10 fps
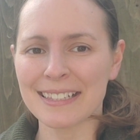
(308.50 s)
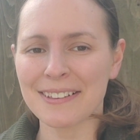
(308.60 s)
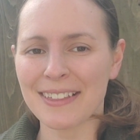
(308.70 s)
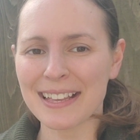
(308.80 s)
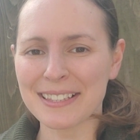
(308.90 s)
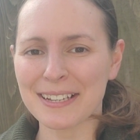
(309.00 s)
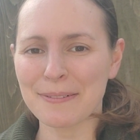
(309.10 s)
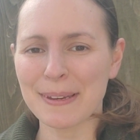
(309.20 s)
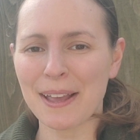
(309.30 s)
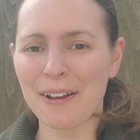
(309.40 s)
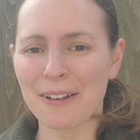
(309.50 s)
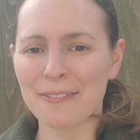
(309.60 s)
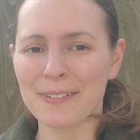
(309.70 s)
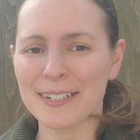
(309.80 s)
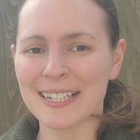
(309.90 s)
So that's going to be all
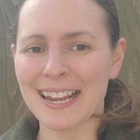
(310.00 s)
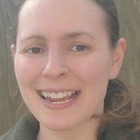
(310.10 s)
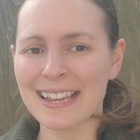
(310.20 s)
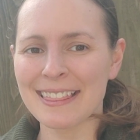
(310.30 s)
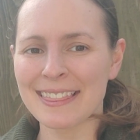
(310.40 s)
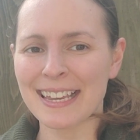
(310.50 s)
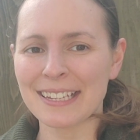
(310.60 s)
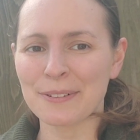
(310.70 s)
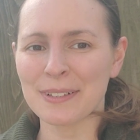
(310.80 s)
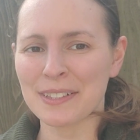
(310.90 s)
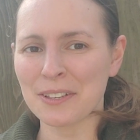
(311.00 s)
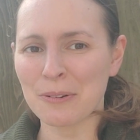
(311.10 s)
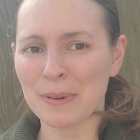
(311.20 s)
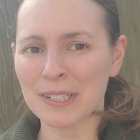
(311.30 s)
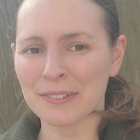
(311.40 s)
for today. Thank you so
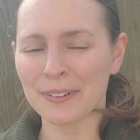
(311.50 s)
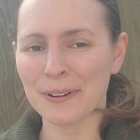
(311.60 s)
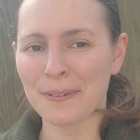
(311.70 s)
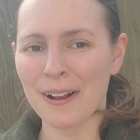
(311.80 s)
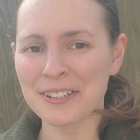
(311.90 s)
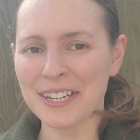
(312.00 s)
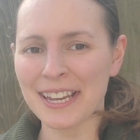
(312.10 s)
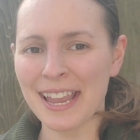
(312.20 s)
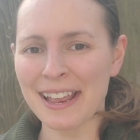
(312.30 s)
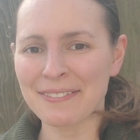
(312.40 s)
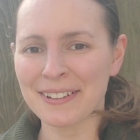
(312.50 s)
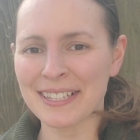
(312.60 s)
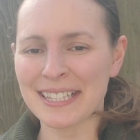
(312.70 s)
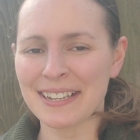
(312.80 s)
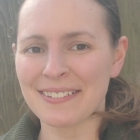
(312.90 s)
much for watching and we'll
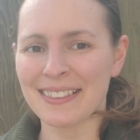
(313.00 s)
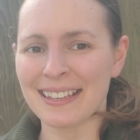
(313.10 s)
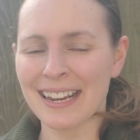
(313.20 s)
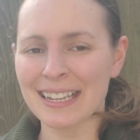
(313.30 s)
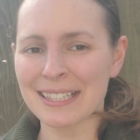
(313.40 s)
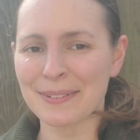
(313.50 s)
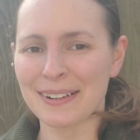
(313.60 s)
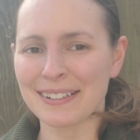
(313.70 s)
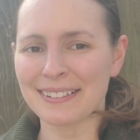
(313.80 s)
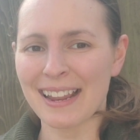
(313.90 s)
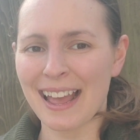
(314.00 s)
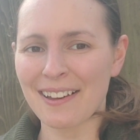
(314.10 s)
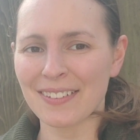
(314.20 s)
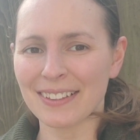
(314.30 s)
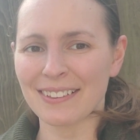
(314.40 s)
see you in the next one.
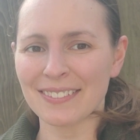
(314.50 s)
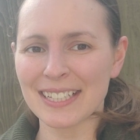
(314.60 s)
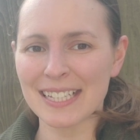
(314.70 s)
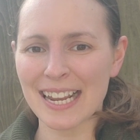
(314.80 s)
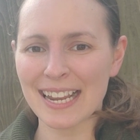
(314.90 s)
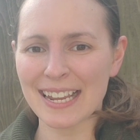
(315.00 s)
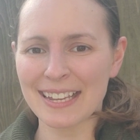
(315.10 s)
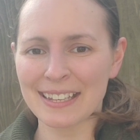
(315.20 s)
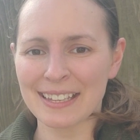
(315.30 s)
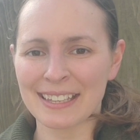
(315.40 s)
Have a lovely day.